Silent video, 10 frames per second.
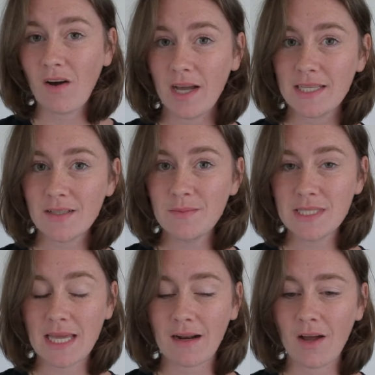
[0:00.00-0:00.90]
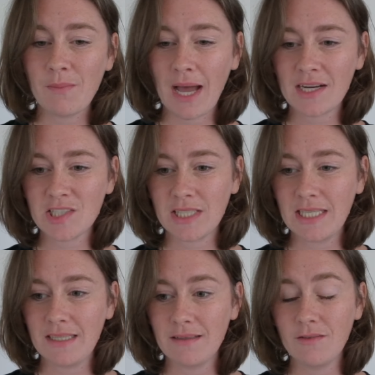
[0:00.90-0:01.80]
Items that I'm
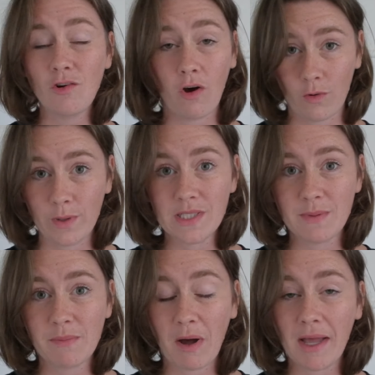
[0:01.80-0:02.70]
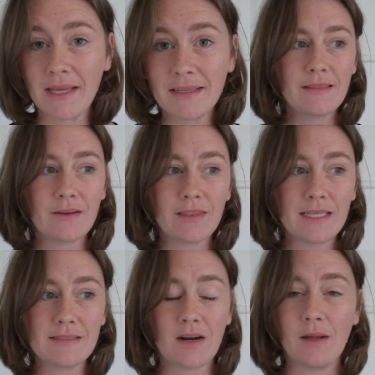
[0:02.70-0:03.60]
actually not going to be buying. They're
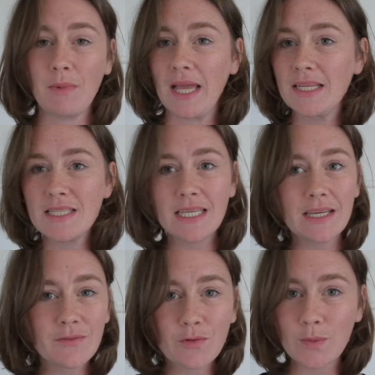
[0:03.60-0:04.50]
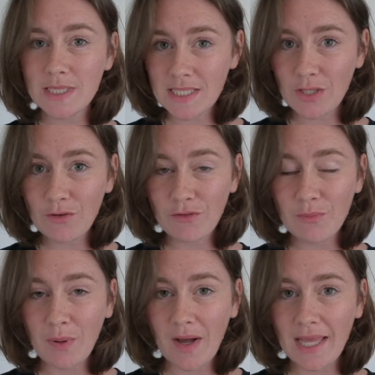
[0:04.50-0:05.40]
things that I'm like de-influencing you
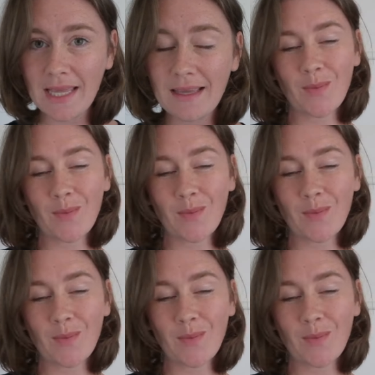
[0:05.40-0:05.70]
from buying.